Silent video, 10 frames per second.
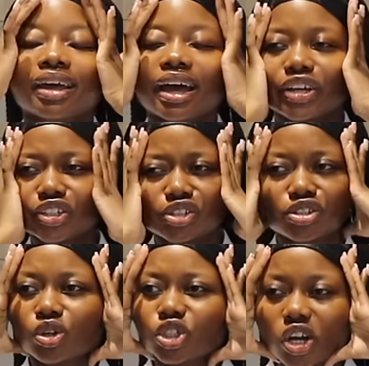Actually
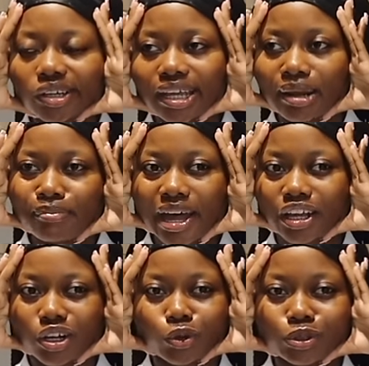so shocked that I'm
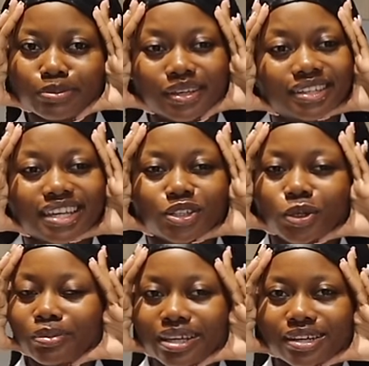buying clothes because I
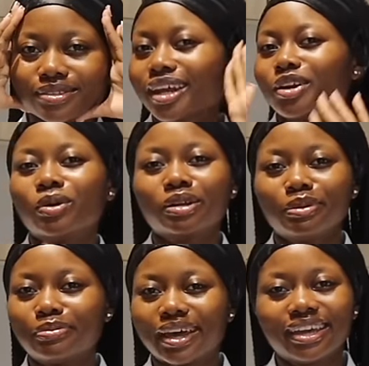told myself that I don't want to
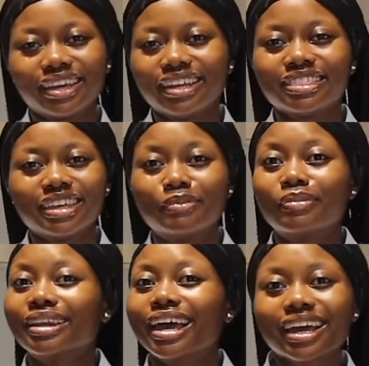be buying anything.
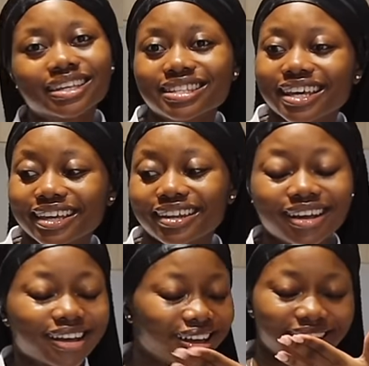But like I said,
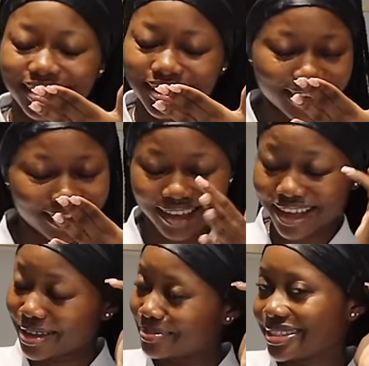
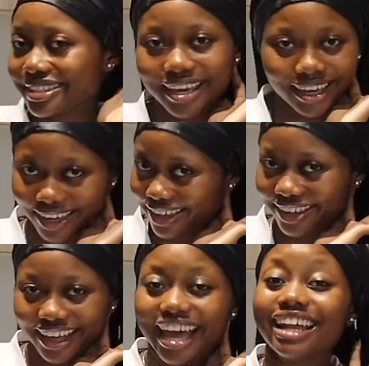I'm sick.
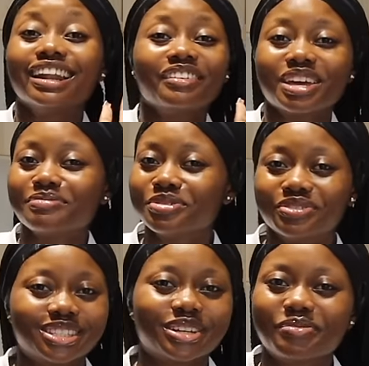I love that
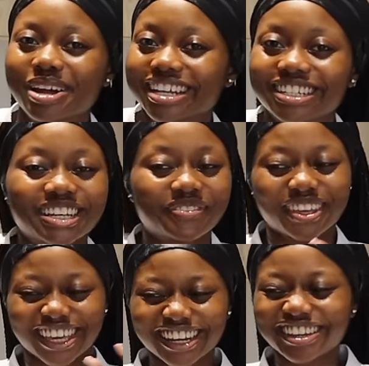movie so much. If you
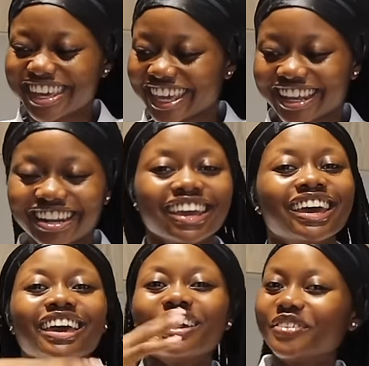get it, get it.
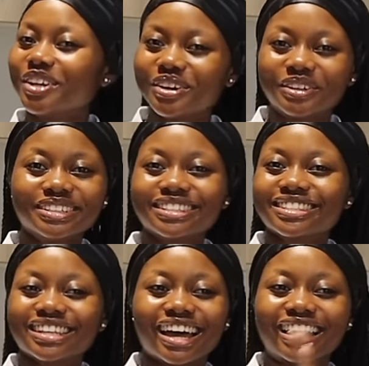If you
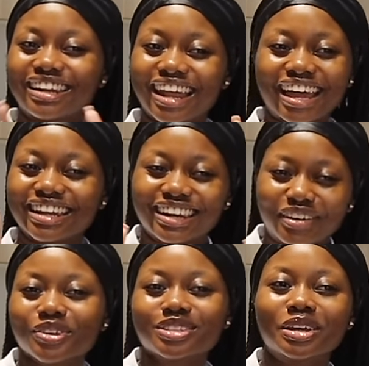don't, I
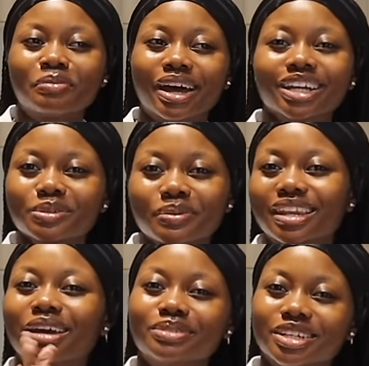love you so much, but
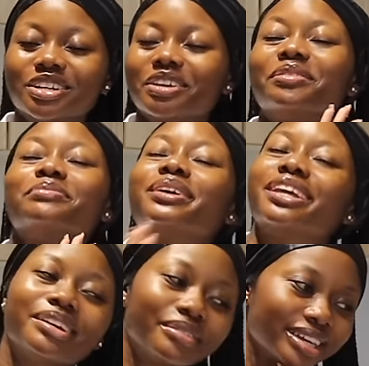then I'm judging you. But
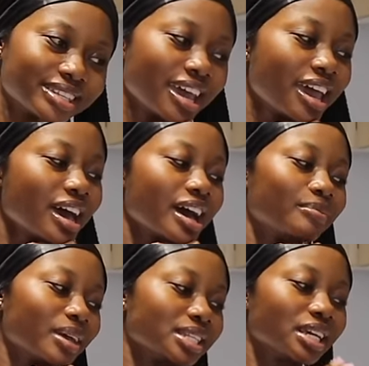anyways,
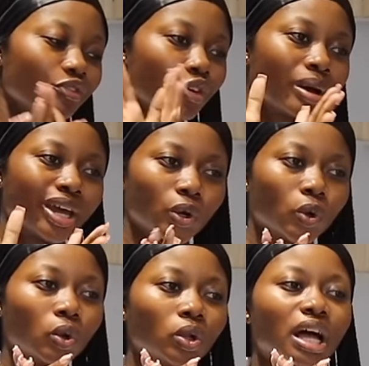that's it for my haul.